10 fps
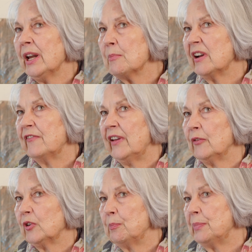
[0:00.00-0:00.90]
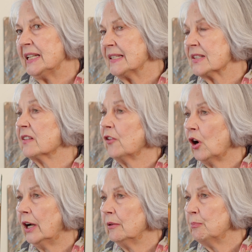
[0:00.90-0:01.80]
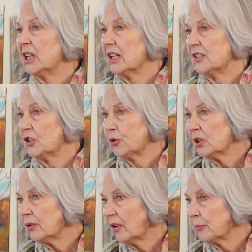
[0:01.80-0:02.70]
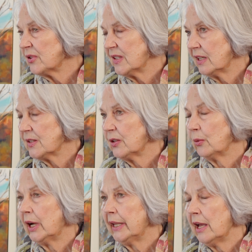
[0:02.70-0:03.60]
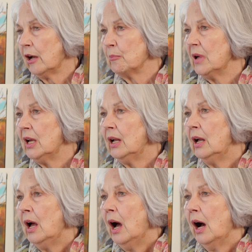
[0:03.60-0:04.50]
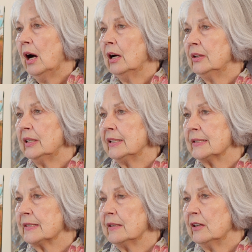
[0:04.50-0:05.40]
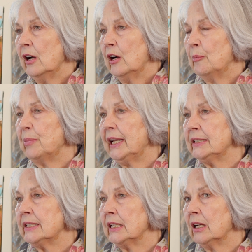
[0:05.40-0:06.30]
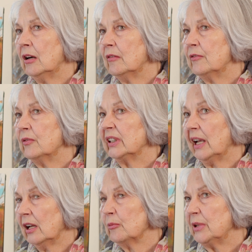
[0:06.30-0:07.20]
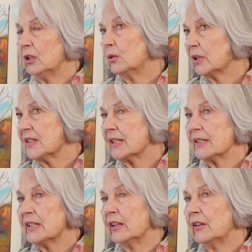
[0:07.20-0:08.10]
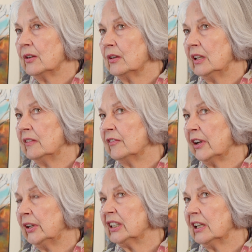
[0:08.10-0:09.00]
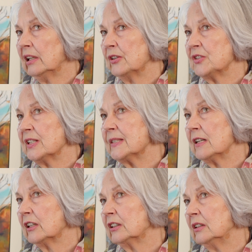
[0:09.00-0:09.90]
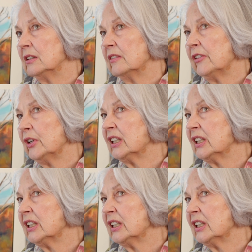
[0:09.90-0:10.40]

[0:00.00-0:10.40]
of my favorite pieces of art, because it truly represents who I am, is a painting of galloping horses, and they're in varied colors. It's a very